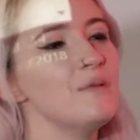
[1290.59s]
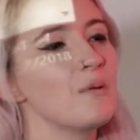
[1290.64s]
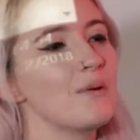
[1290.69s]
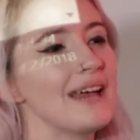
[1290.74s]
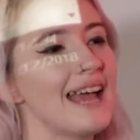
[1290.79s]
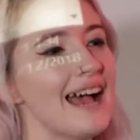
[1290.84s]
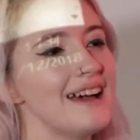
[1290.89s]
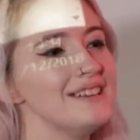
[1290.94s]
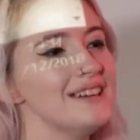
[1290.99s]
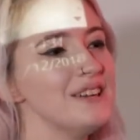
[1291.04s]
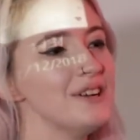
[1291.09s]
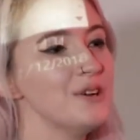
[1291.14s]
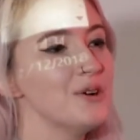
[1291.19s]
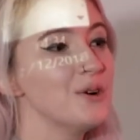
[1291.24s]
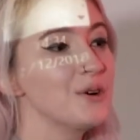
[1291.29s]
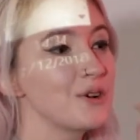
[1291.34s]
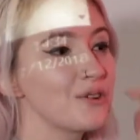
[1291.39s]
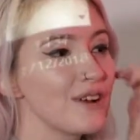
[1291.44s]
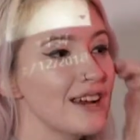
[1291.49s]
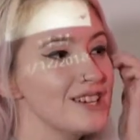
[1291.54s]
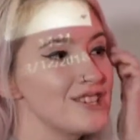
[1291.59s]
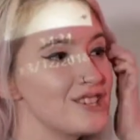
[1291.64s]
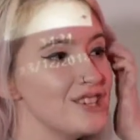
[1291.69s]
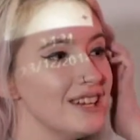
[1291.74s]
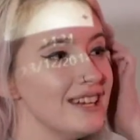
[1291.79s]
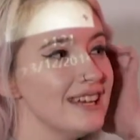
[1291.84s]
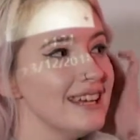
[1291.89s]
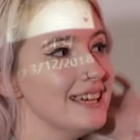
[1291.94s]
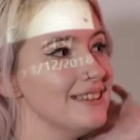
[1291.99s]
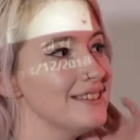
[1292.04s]
We had an
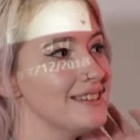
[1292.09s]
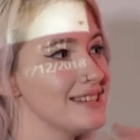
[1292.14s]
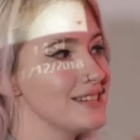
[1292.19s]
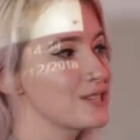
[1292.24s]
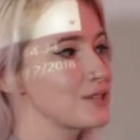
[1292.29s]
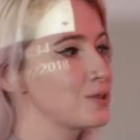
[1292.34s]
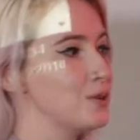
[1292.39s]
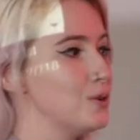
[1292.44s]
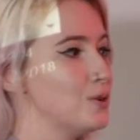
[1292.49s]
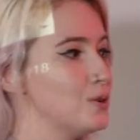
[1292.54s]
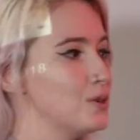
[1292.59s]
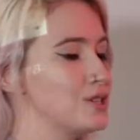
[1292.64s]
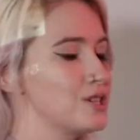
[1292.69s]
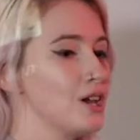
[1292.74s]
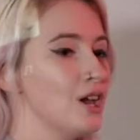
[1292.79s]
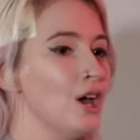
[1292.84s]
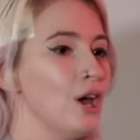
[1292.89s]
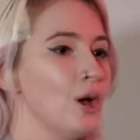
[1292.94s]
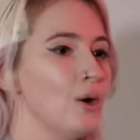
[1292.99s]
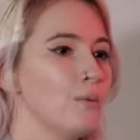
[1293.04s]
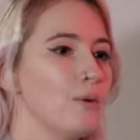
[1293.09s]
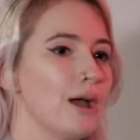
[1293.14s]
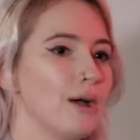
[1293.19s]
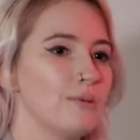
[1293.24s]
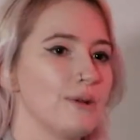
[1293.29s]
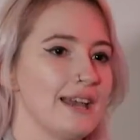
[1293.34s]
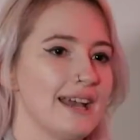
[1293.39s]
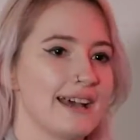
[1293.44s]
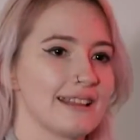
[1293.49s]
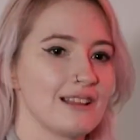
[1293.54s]
inauguration in the Discord where
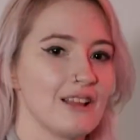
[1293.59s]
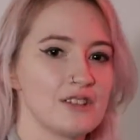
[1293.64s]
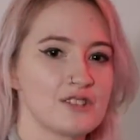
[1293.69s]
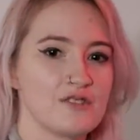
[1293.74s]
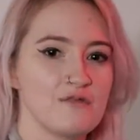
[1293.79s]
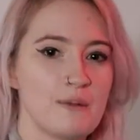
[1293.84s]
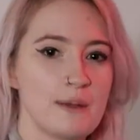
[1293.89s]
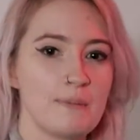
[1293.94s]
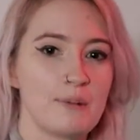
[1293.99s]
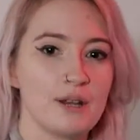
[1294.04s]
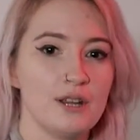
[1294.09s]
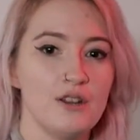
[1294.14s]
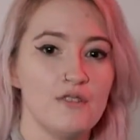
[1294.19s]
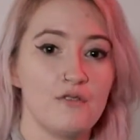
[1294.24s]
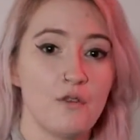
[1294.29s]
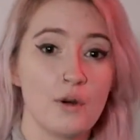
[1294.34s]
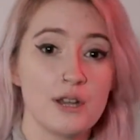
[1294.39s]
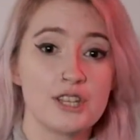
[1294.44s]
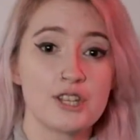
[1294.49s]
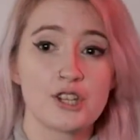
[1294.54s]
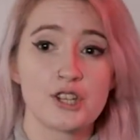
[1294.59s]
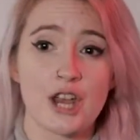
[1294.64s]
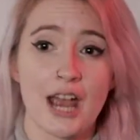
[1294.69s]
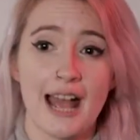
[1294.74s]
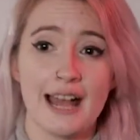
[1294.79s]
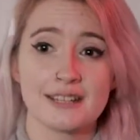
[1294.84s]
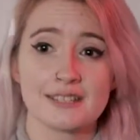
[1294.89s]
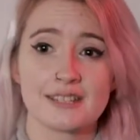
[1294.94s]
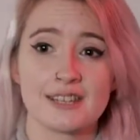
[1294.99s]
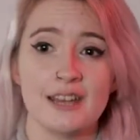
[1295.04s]
we had lots of people in a voice
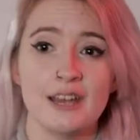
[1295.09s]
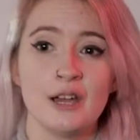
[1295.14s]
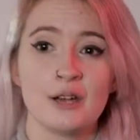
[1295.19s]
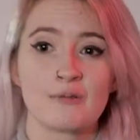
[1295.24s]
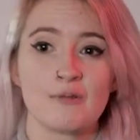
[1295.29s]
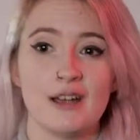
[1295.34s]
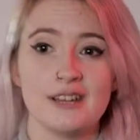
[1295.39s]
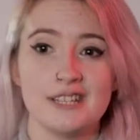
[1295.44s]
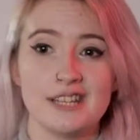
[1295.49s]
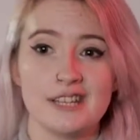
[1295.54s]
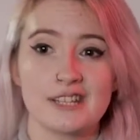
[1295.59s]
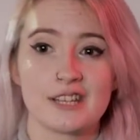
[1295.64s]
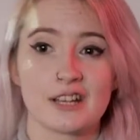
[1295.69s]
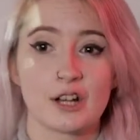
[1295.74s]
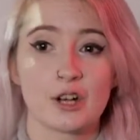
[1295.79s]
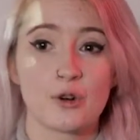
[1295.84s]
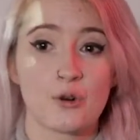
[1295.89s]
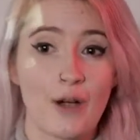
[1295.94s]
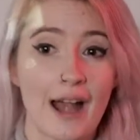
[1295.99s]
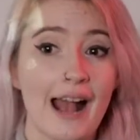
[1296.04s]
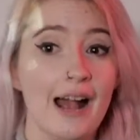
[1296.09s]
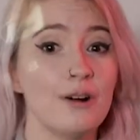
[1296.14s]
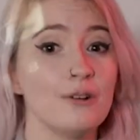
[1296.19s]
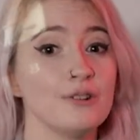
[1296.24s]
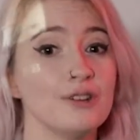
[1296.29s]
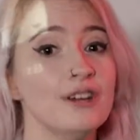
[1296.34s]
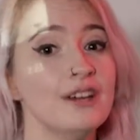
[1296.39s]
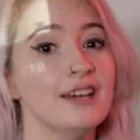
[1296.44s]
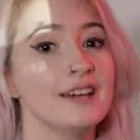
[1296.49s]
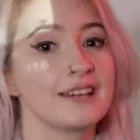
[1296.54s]
chat ready to
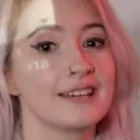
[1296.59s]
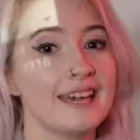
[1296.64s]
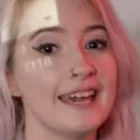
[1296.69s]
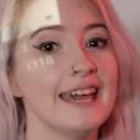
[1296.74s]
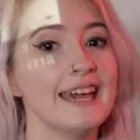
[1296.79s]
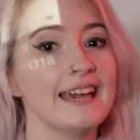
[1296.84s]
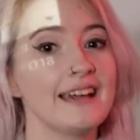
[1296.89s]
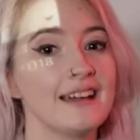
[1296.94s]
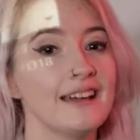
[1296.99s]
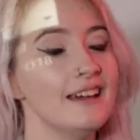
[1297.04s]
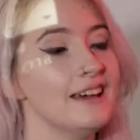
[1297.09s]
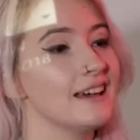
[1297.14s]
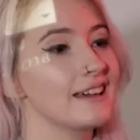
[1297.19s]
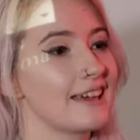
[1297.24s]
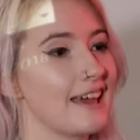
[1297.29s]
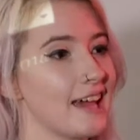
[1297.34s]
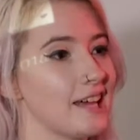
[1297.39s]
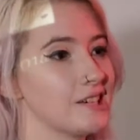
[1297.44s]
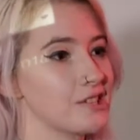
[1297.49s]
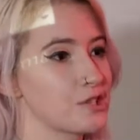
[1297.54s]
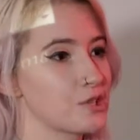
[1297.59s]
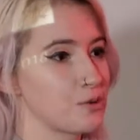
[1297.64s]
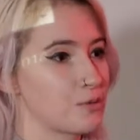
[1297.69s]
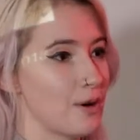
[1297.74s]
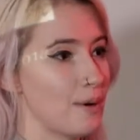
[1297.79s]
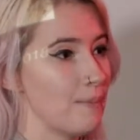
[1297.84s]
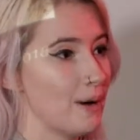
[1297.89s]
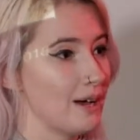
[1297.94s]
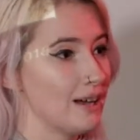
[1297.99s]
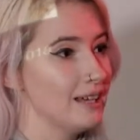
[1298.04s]
crown King Kent
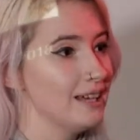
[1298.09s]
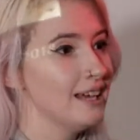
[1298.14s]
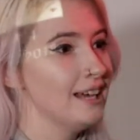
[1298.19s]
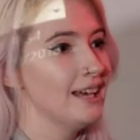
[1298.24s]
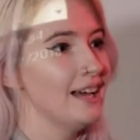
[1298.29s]
Grimmer